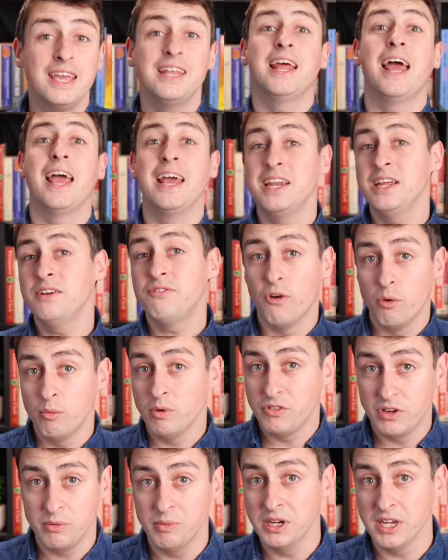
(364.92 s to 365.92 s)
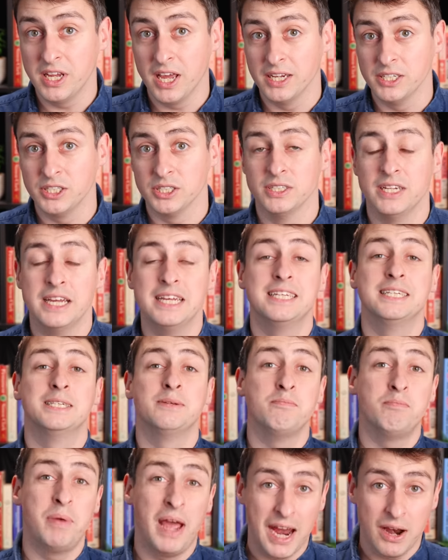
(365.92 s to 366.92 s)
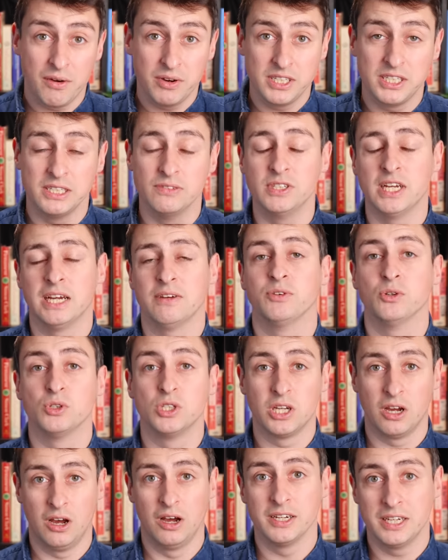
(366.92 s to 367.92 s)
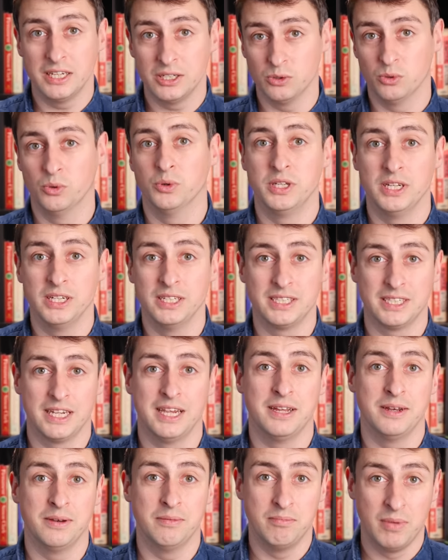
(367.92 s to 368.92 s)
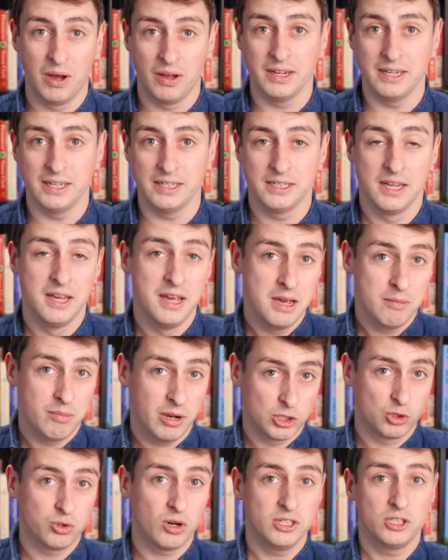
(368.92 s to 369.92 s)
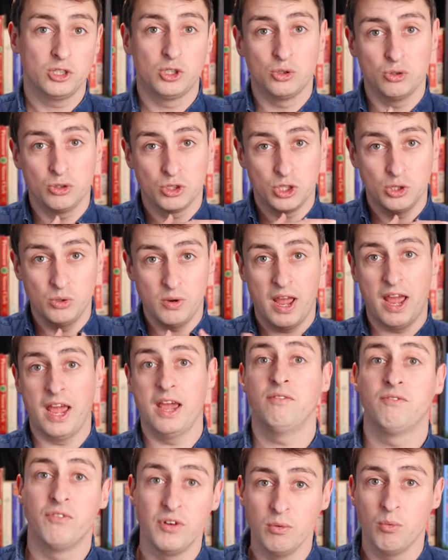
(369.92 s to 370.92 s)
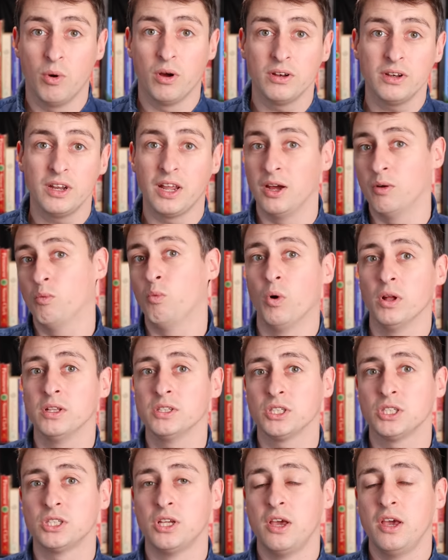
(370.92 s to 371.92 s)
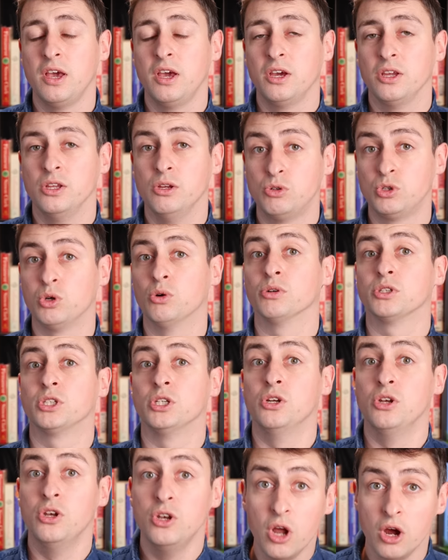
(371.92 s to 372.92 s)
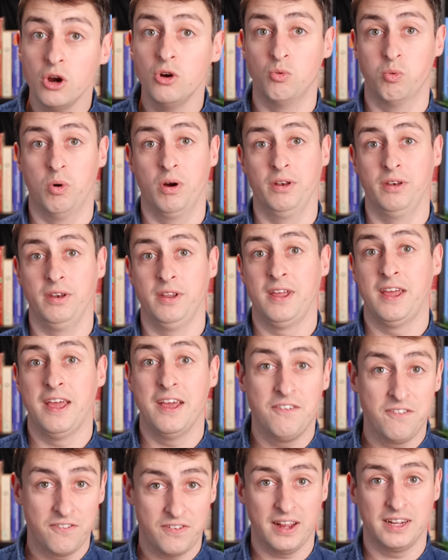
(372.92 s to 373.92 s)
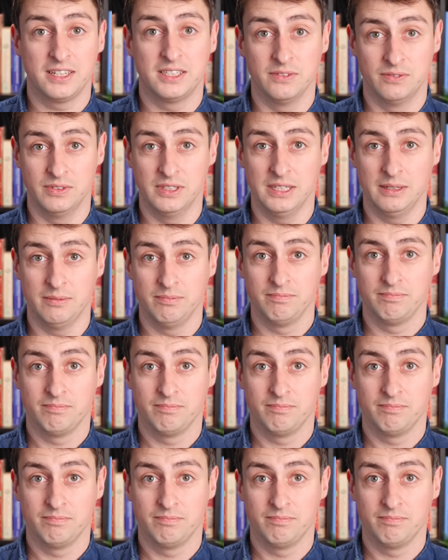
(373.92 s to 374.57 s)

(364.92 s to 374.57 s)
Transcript: In any form of communication, it is imperative to have your target audience in mind. By trying to talk to everyone at once, you talk to no one effectively.